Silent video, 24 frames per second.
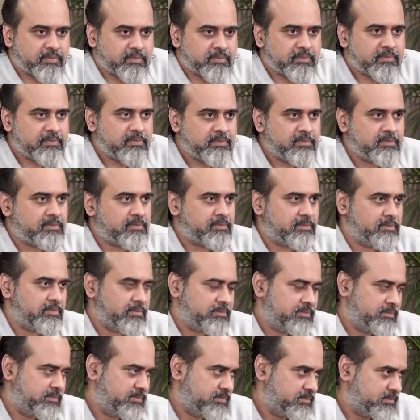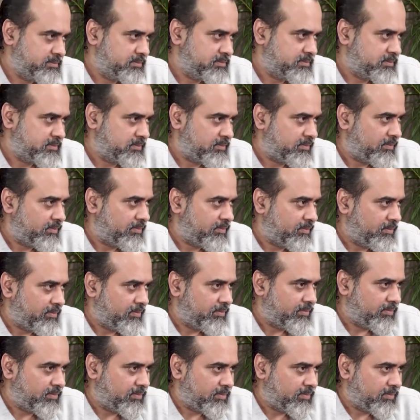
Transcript: [no speech]